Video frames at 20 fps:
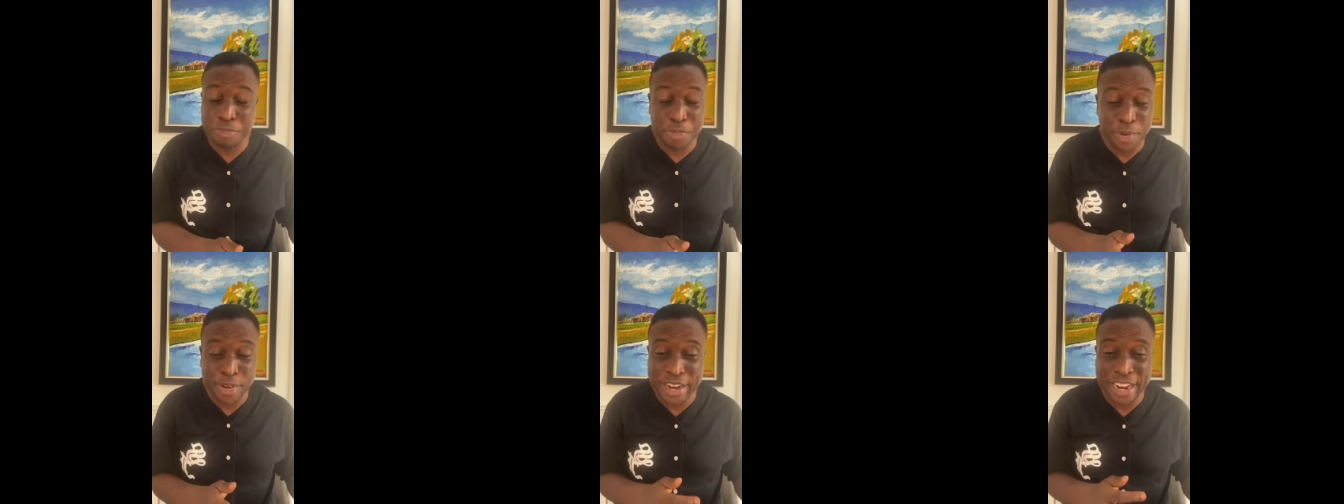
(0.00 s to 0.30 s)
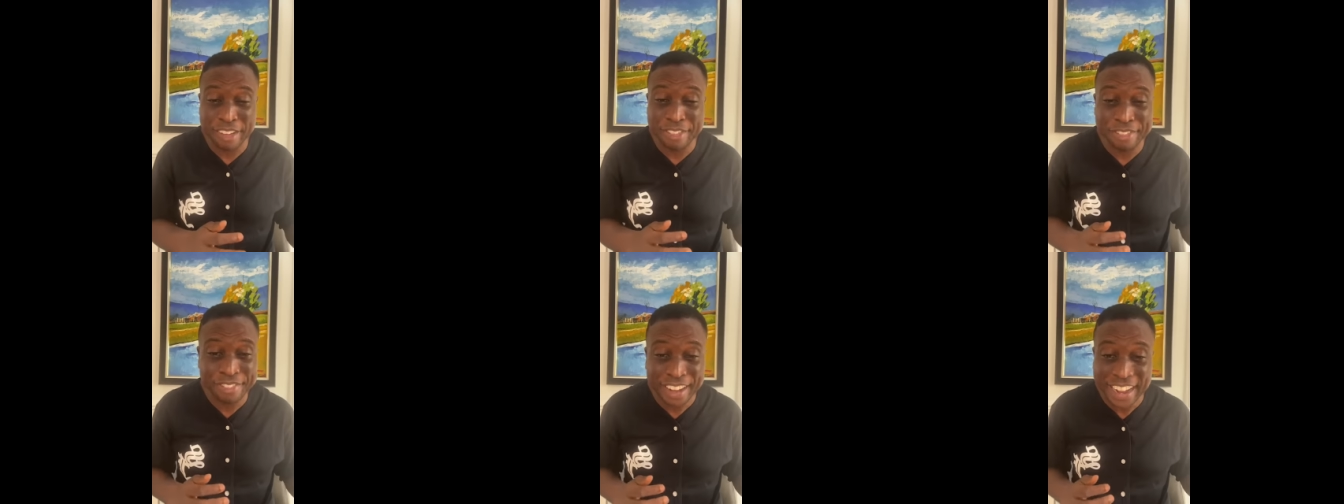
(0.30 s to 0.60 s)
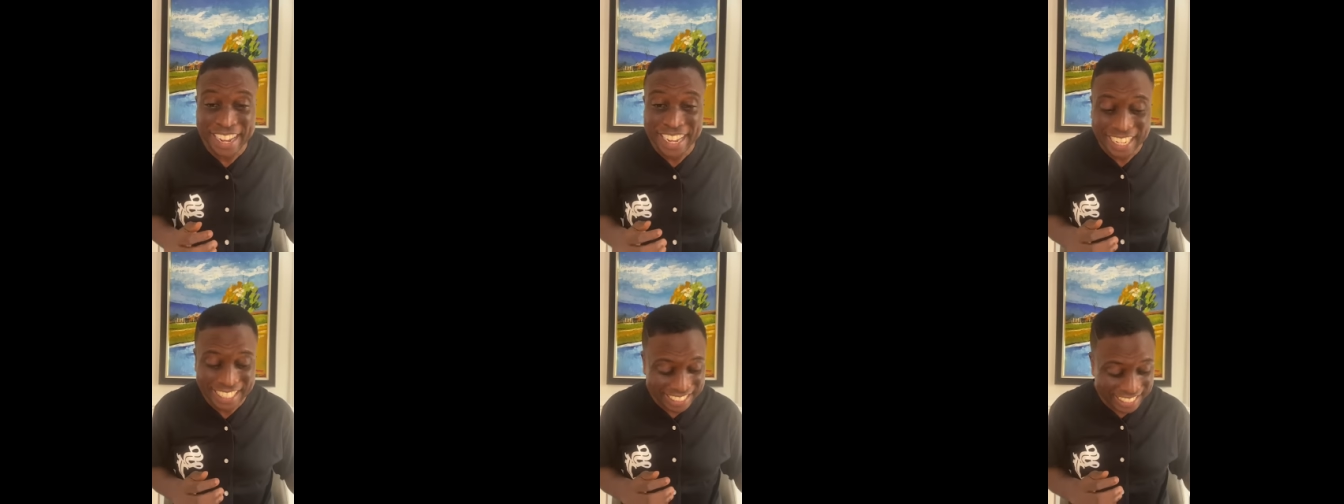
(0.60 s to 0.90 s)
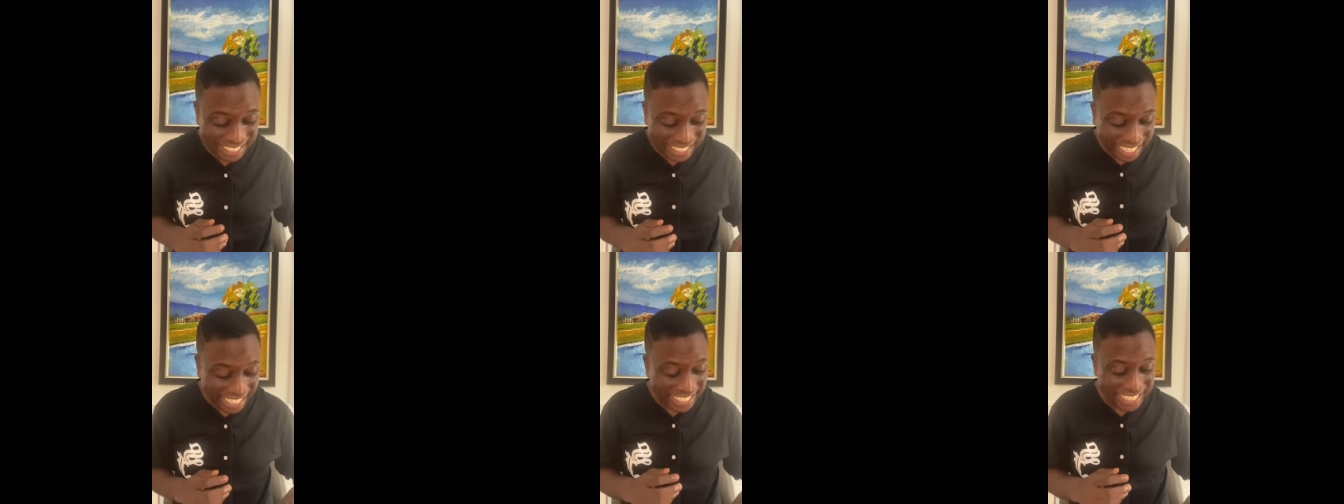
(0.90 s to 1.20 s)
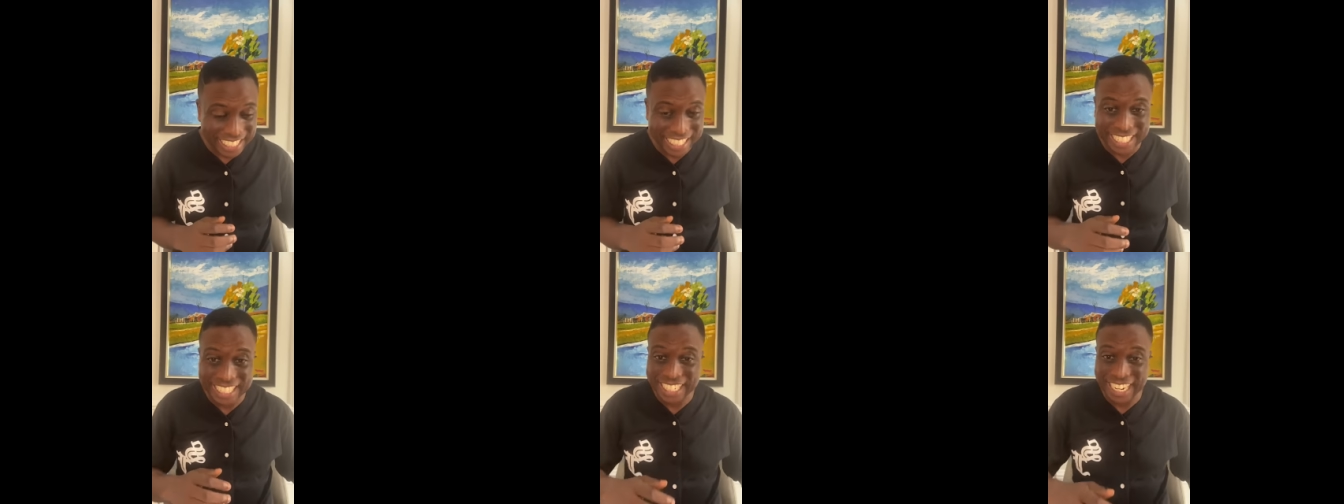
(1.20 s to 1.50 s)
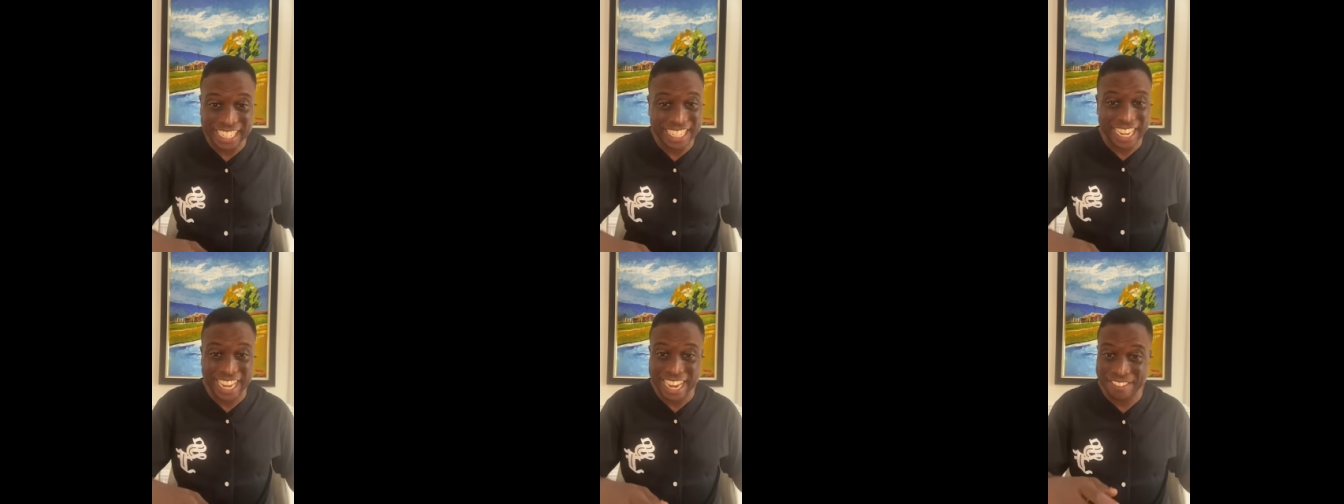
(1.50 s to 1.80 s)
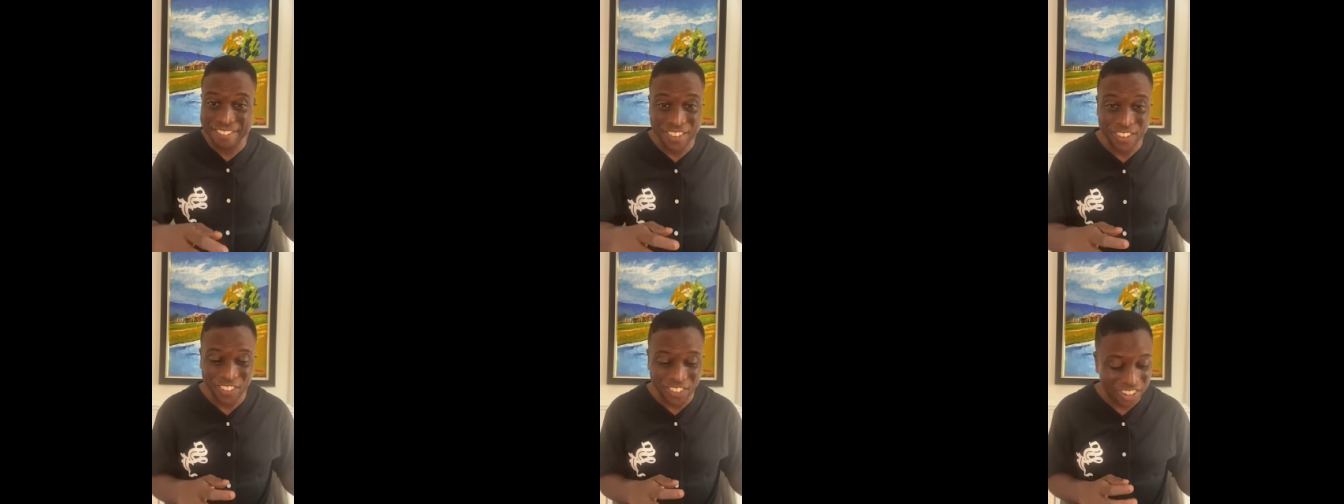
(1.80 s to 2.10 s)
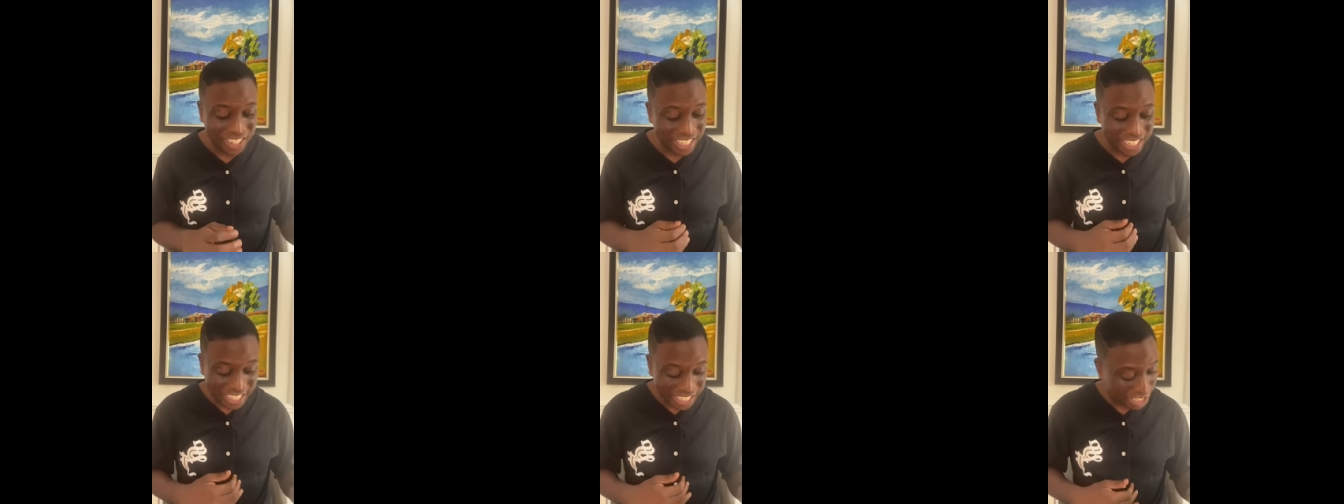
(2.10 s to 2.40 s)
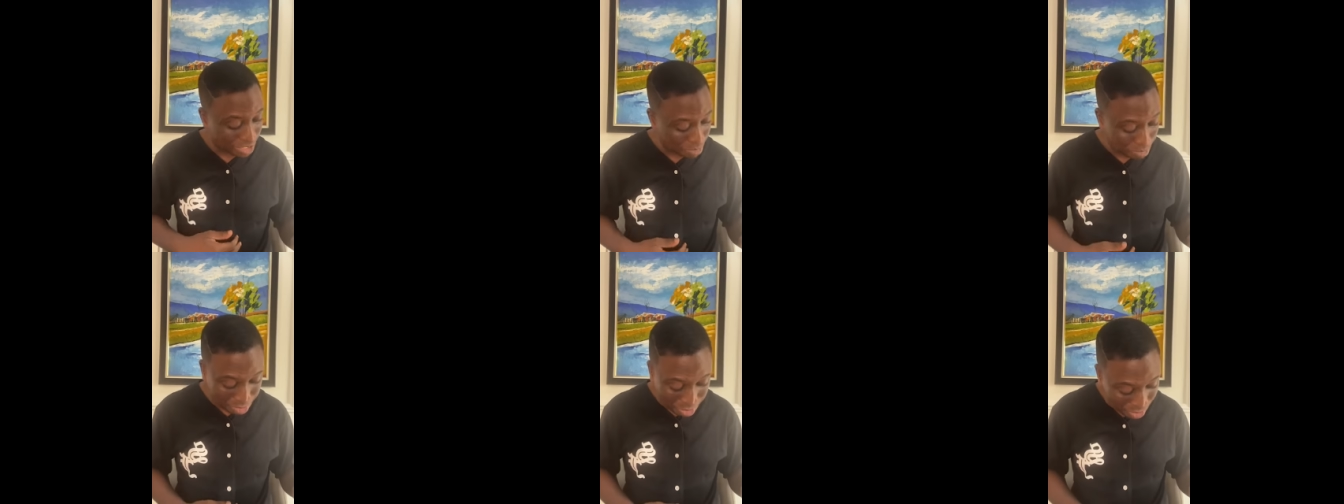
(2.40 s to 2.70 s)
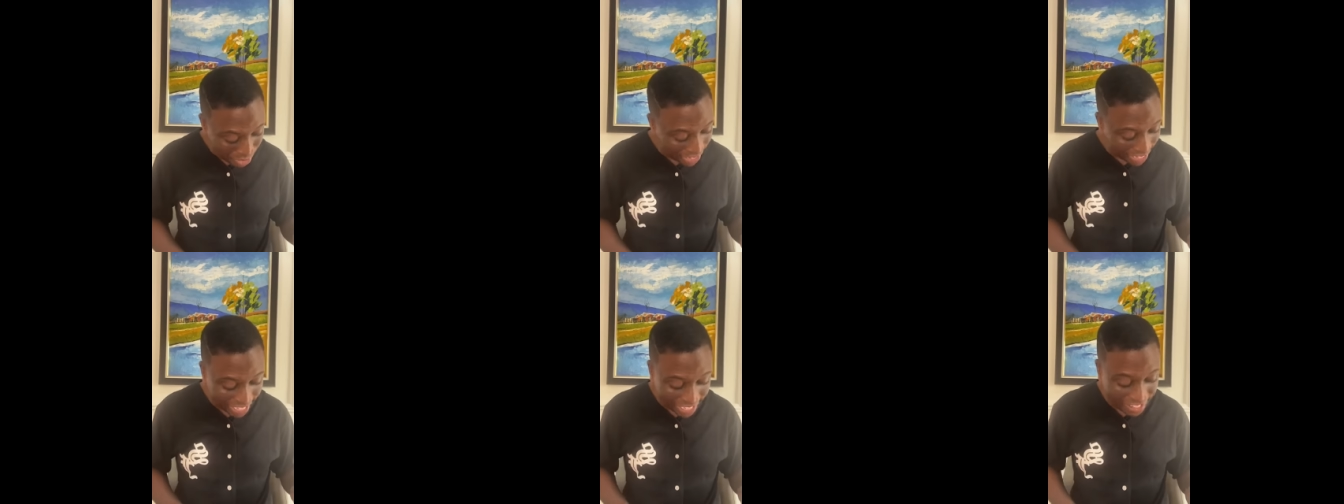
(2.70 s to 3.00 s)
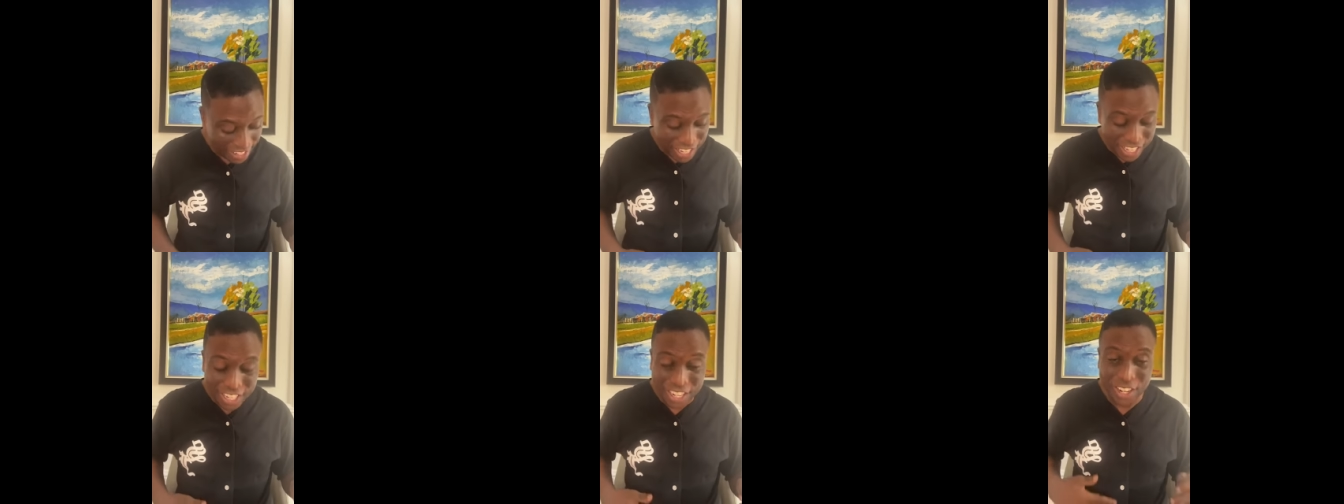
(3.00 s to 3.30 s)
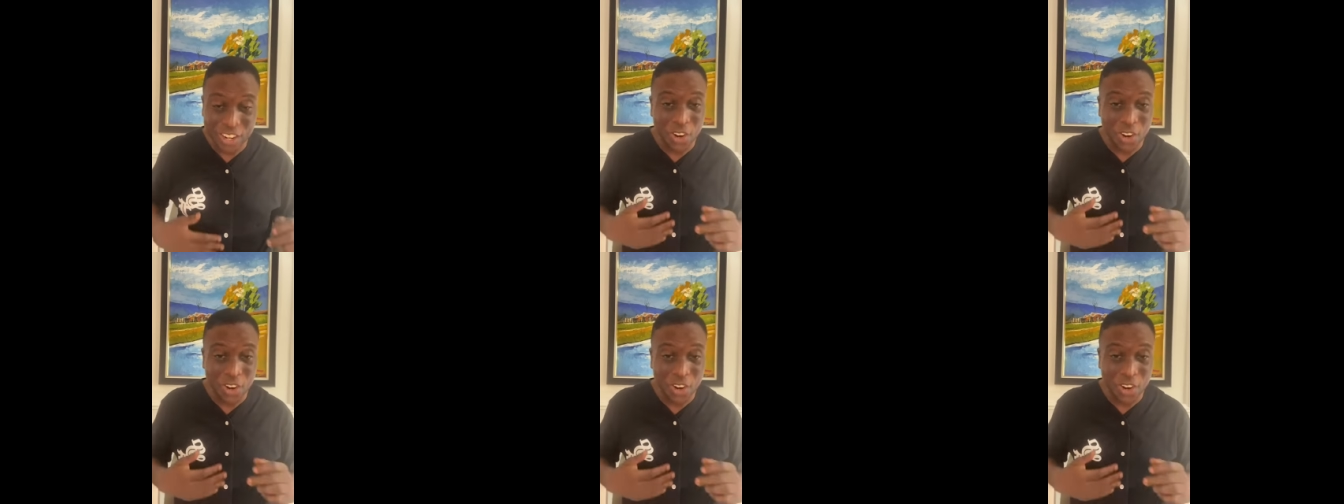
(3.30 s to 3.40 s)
the prayer fire started, that everyone is praying.